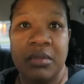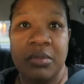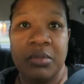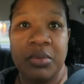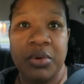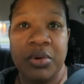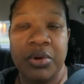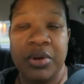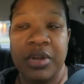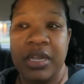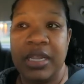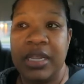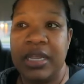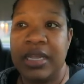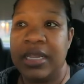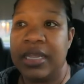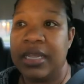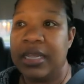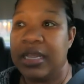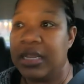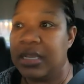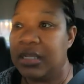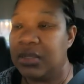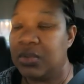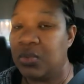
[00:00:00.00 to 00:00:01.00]
Good morning,
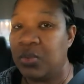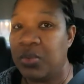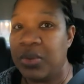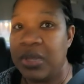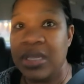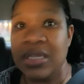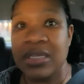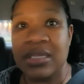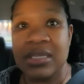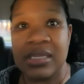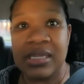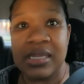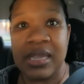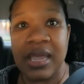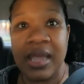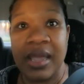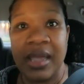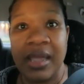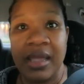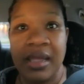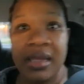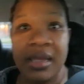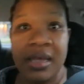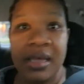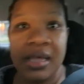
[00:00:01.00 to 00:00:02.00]
it is
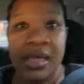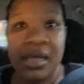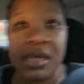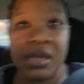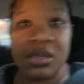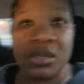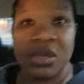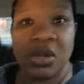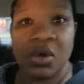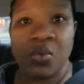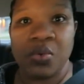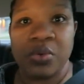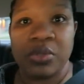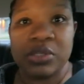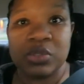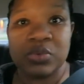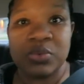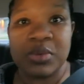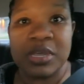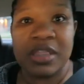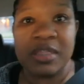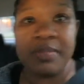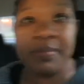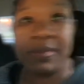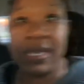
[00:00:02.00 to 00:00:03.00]
Wednesday. No one's
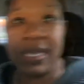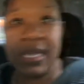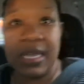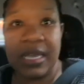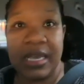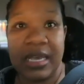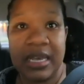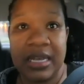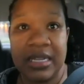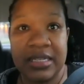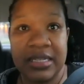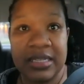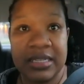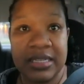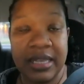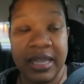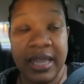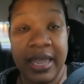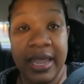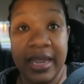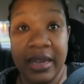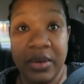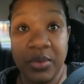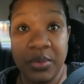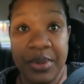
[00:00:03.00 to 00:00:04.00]
with me because it's
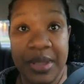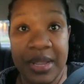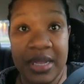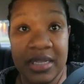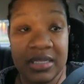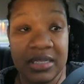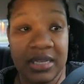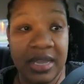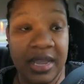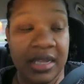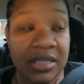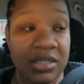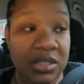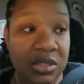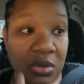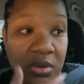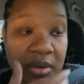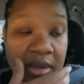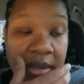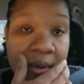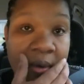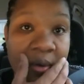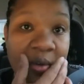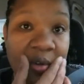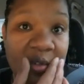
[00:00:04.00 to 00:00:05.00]
late Wednesday, so
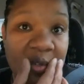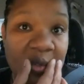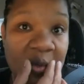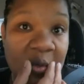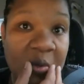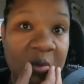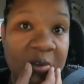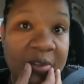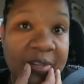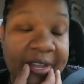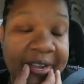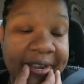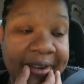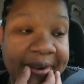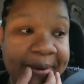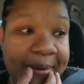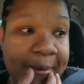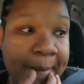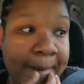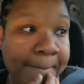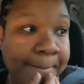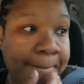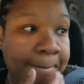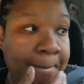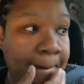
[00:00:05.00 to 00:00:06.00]
they go to school
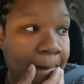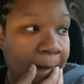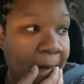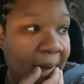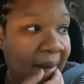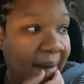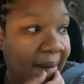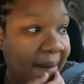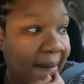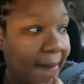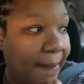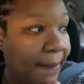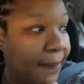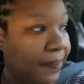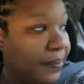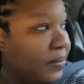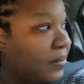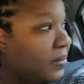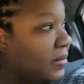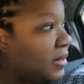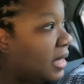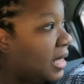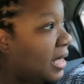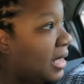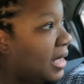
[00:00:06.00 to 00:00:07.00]
later. Um,
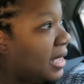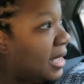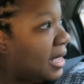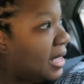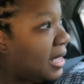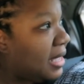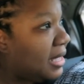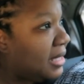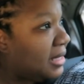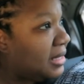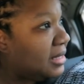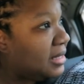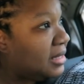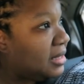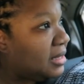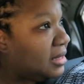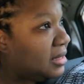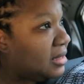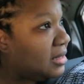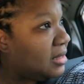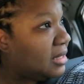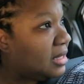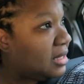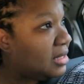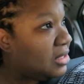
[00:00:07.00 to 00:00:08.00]

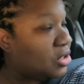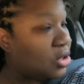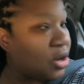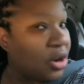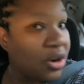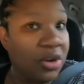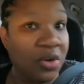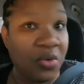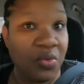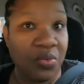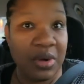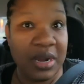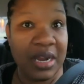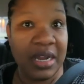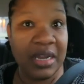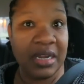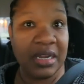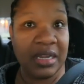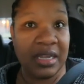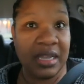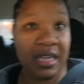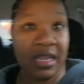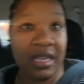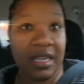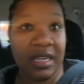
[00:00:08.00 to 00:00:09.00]
it's starting to rain
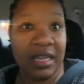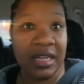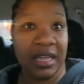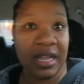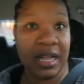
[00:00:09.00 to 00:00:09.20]
again.